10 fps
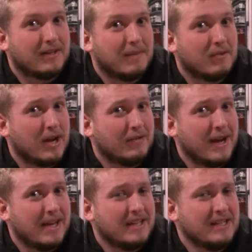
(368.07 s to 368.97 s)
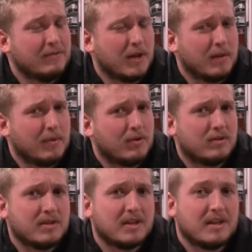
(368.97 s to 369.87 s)
number 8 ranking in one of the
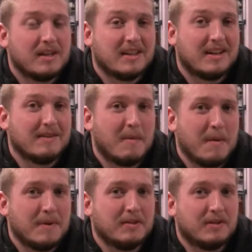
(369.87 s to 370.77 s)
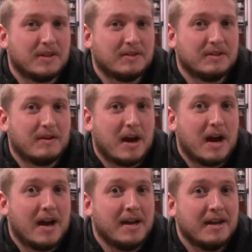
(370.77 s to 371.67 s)
polls. Thought that might be a little too
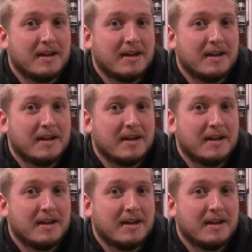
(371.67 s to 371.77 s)
high,